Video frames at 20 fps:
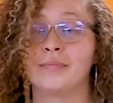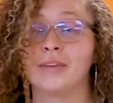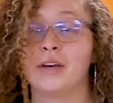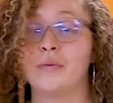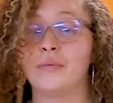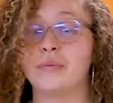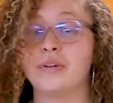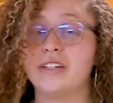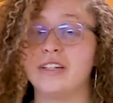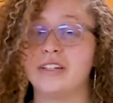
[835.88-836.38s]

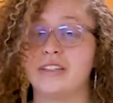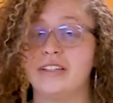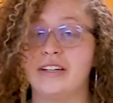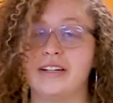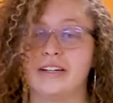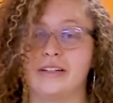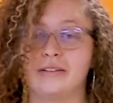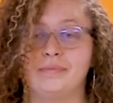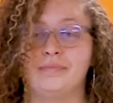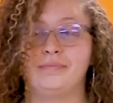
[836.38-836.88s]
We did
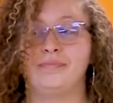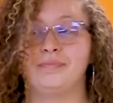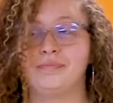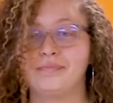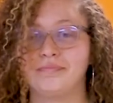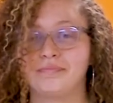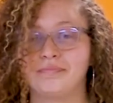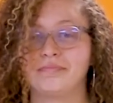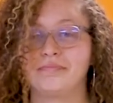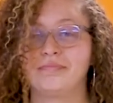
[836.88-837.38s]
good.
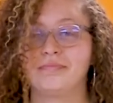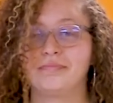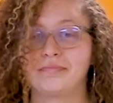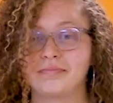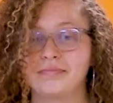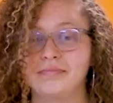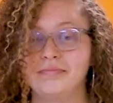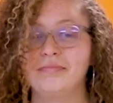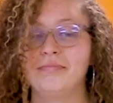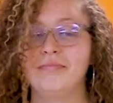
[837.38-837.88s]

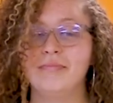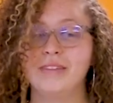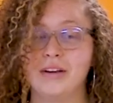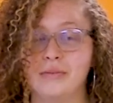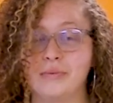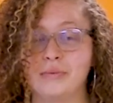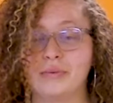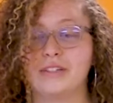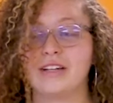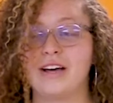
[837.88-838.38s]

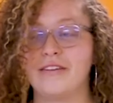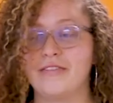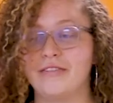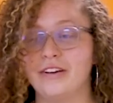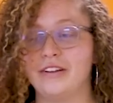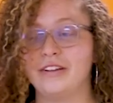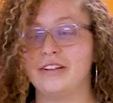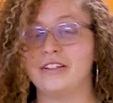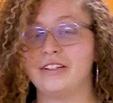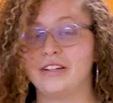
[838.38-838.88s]
We
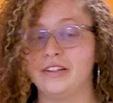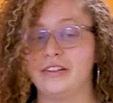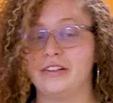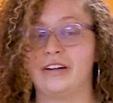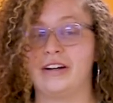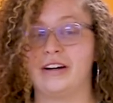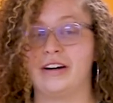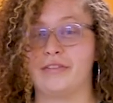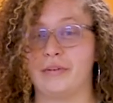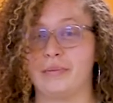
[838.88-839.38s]
definitely did
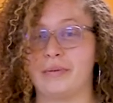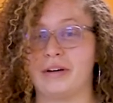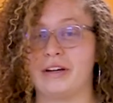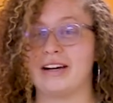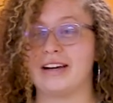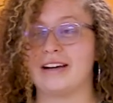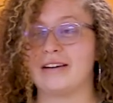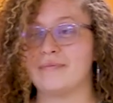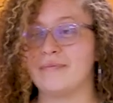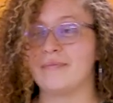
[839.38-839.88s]
good,
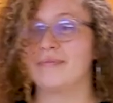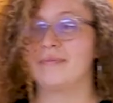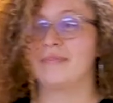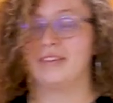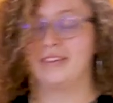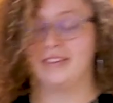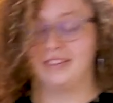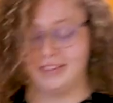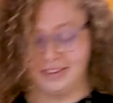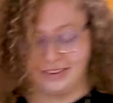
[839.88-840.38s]
everybody.
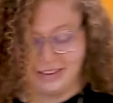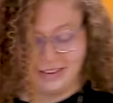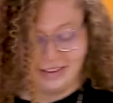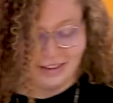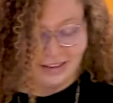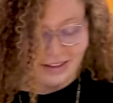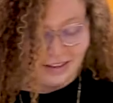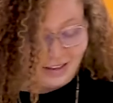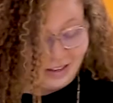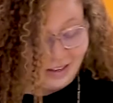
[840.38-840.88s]

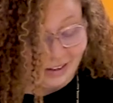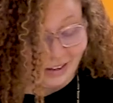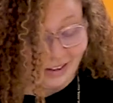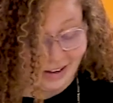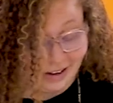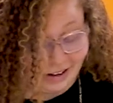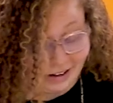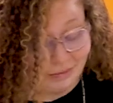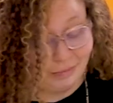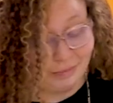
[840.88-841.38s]

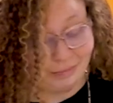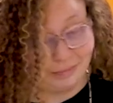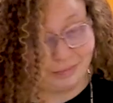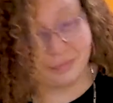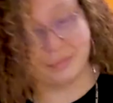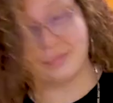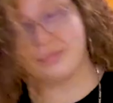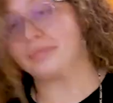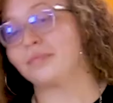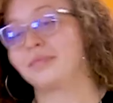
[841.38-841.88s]
Yeah,
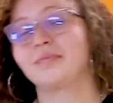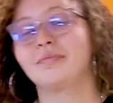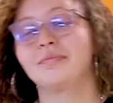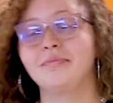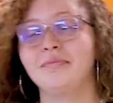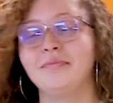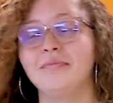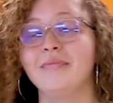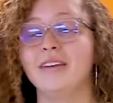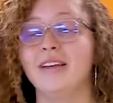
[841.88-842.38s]

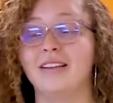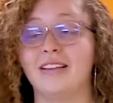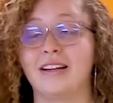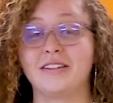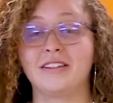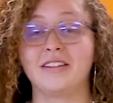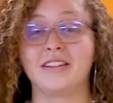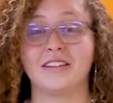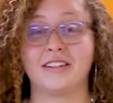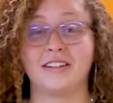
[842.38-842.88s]

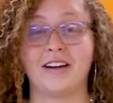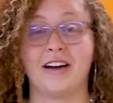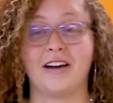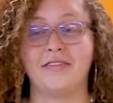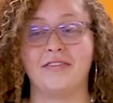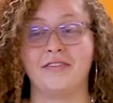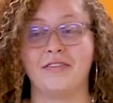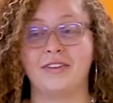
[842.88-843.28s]
that's the stuff.